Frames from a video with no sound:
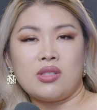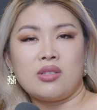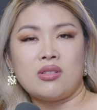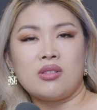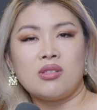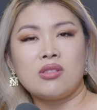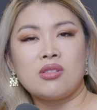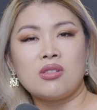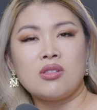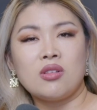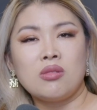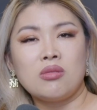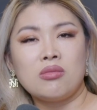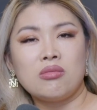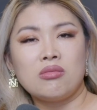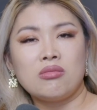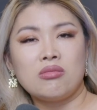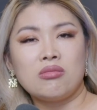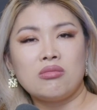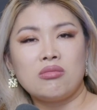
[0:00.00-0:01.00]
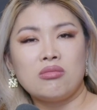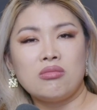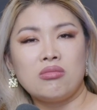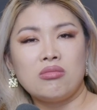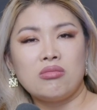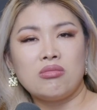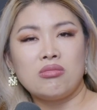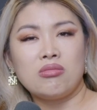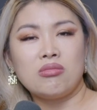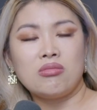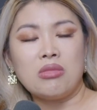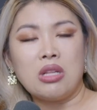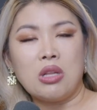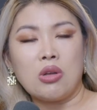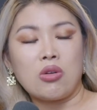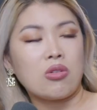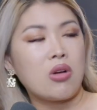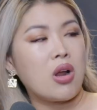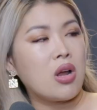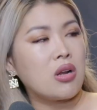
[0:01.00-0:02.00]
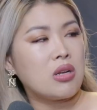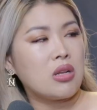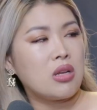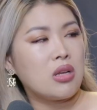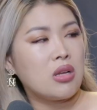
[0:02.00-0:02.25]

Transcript: There's no middle ground,